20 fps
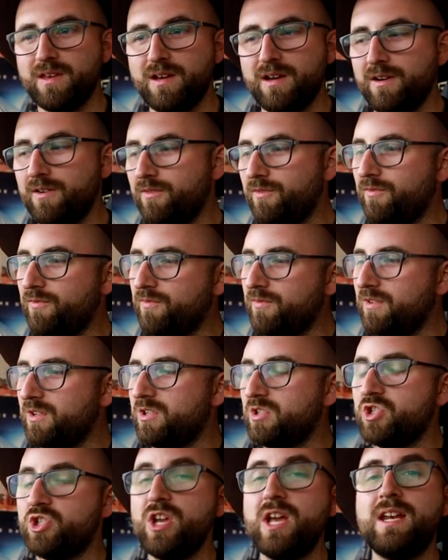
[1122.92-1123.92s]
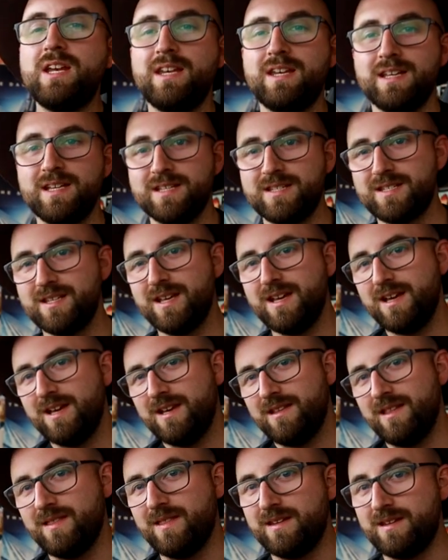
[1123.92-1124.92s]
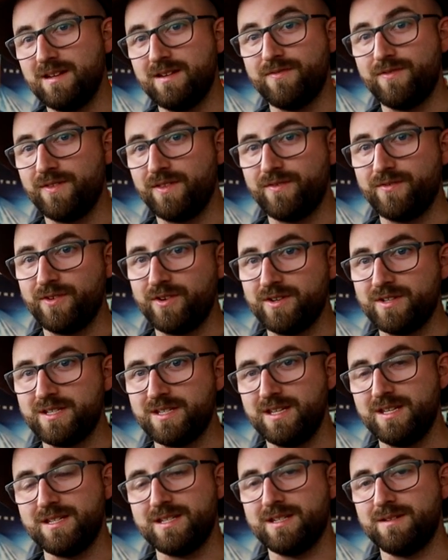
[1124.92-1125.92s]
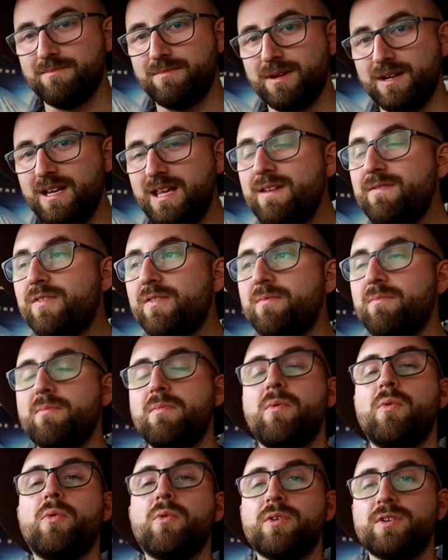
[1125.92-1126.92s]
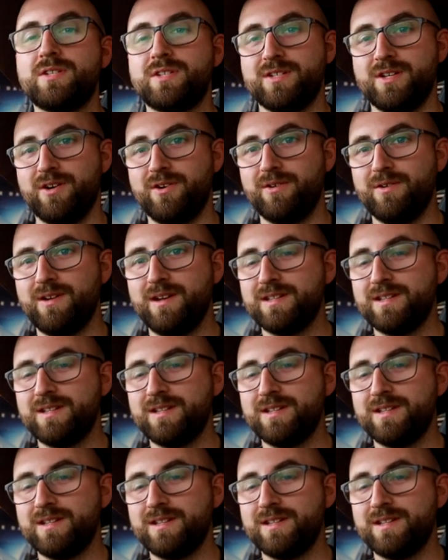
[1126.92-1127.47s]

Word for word: of shadiness that they did for the first season, but even more so.